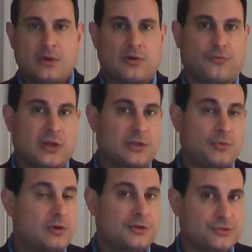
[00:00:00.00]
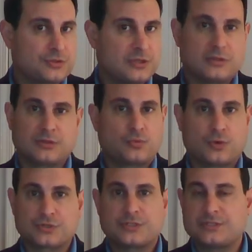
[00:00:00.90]
frankly, we also think that the
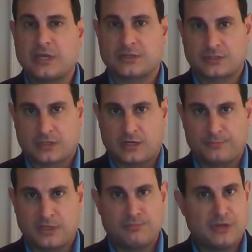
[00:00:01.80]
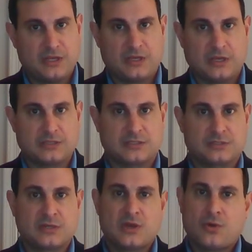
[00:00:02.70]
worst is yet to come. In many
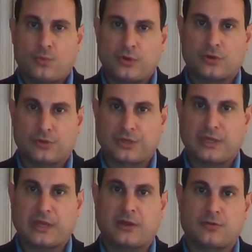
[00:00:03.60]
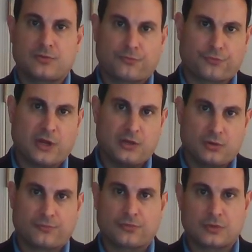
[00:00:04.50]
cases, when you're looking at freight
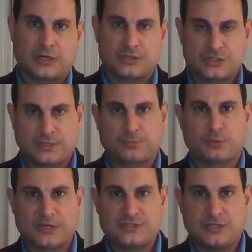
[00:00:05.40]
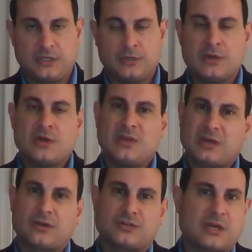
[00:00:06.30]
over uh, shipped by sea,
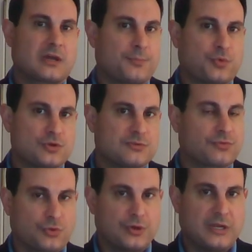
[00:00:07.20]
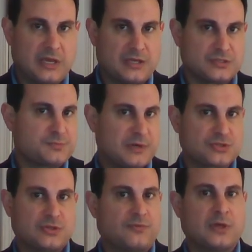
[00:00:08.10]
that could take upwards of 30 days,
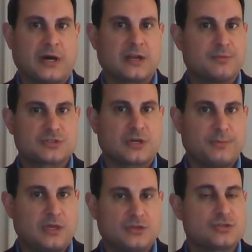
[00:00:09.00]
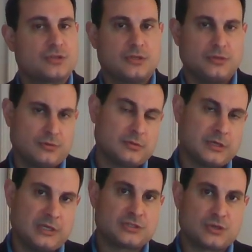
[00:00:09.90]
especially if the item is coming into the, the
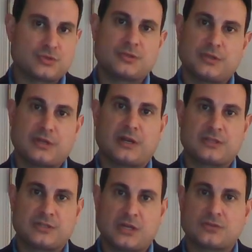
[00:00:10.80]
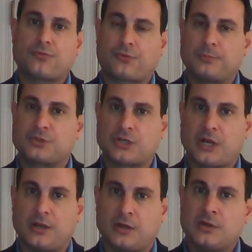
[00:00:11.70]
east coast of the United States from
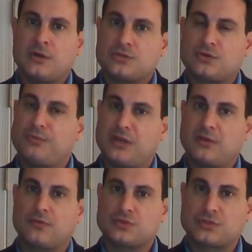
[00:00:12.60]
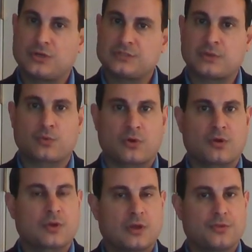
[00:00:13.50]
China. So many of those goods that were
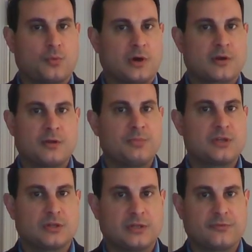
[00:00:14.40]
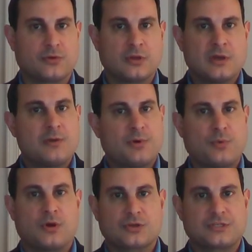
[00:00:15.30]
already on the water have been delivered, but
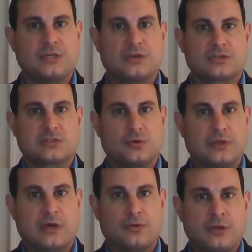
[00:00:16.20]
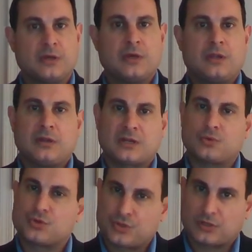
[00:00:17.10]
we are seeing a slowdown, not to
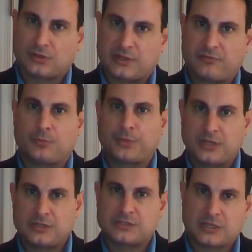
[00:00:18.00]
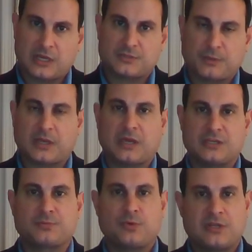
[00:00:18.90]
a trickle level, but it's a case by
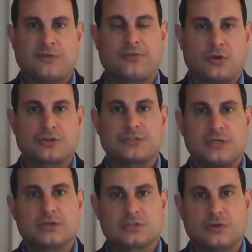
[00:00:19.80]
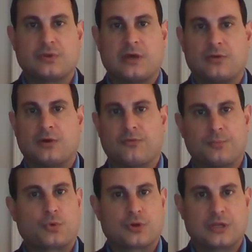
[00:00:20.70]
case. We definitely are seeing a slowdown of
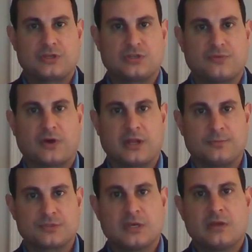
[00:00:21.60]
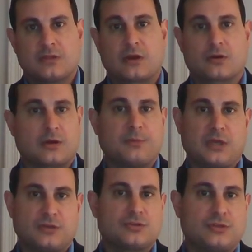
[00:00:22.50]
importation of items that are coming
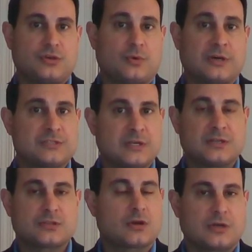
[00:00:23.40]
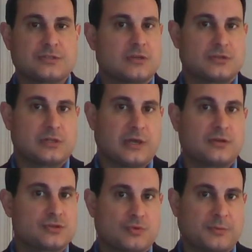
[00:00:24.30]
into the U.S. that is causing a delay and
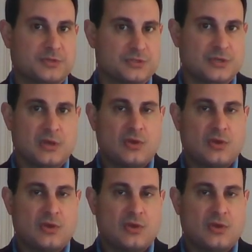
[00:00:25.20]
disruptions.